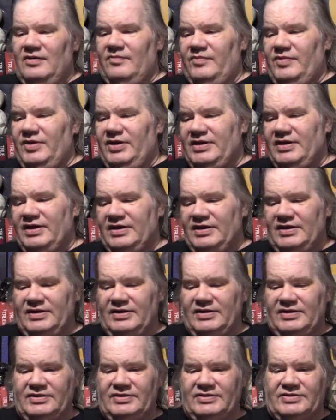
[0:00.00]

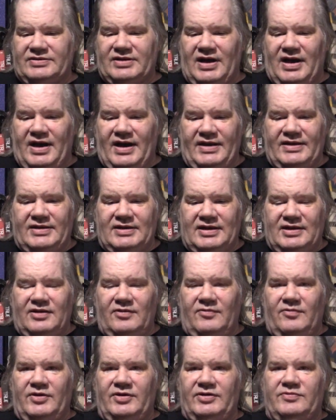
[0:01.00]
because I thought
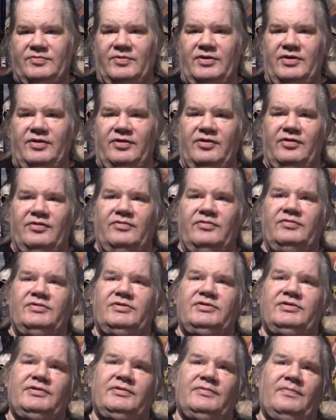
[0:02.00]
it was one of
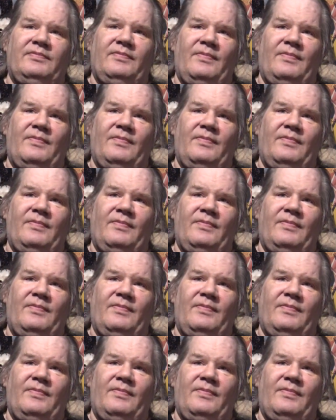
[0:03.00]
those